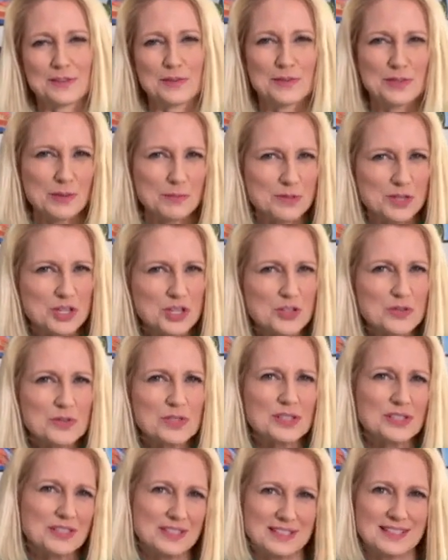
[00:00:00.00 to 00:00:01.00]
So some
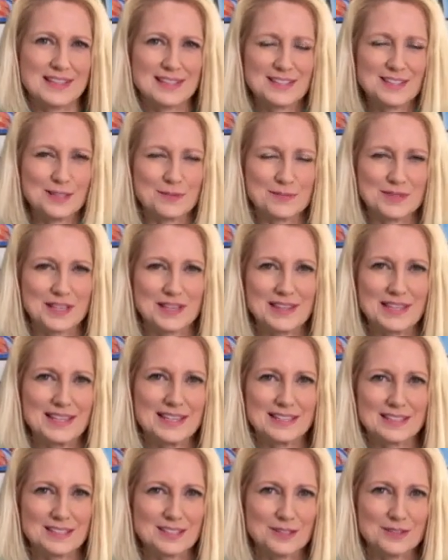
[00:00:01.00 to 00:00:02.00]
nuisance systems, I
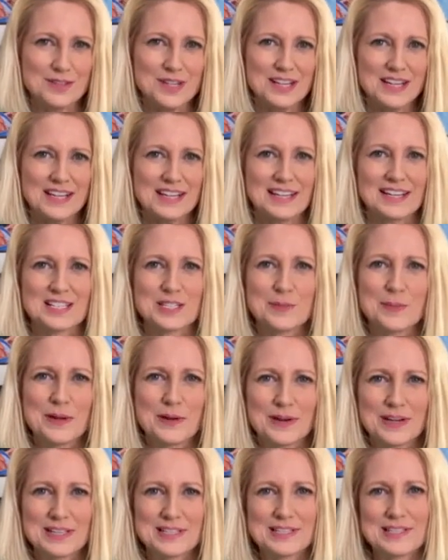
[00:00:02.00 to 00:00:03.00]
think, as you
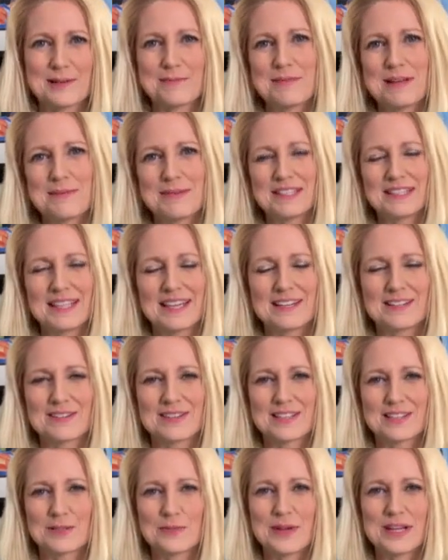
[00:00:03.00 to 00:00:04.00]
experience them maybe
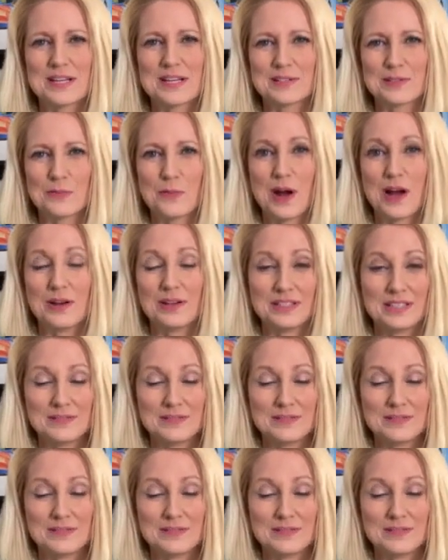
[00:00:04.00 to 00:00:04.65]
later this week as well.